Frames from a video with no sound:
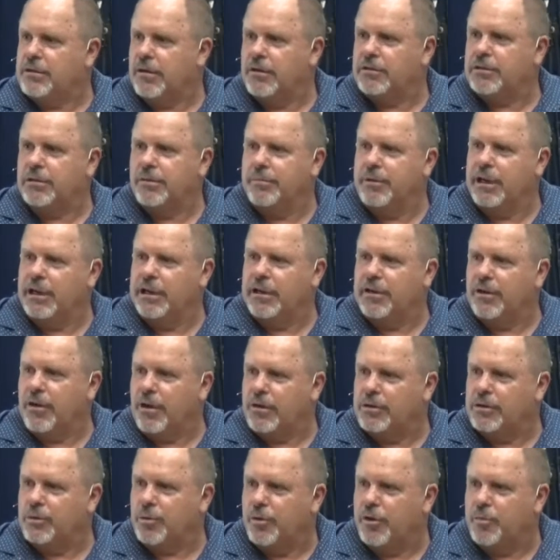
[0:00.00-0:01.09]
lost a million
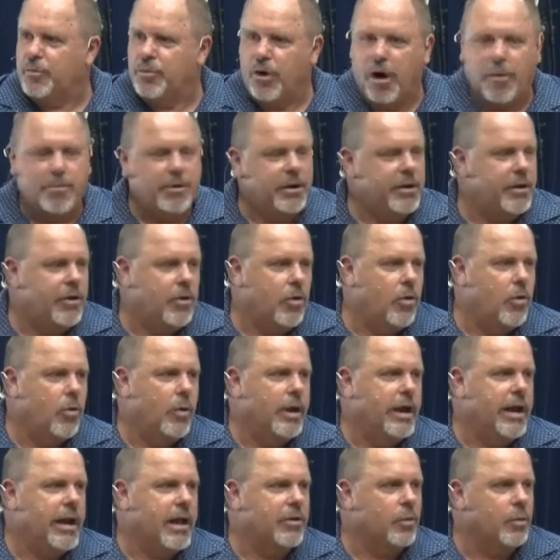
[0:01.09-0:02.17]
dollars worth of property, all
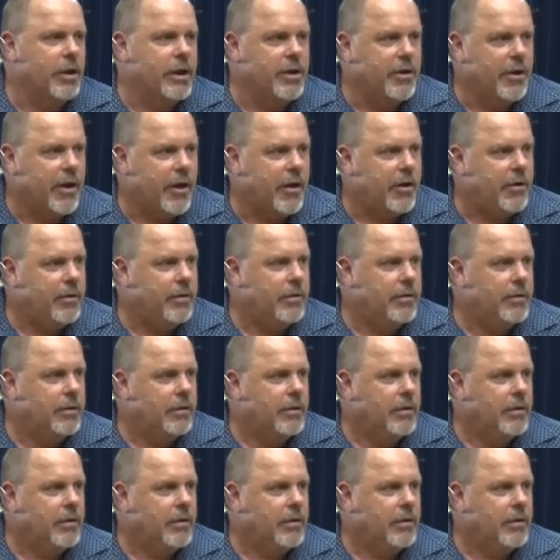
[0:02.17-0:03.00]
went out the window.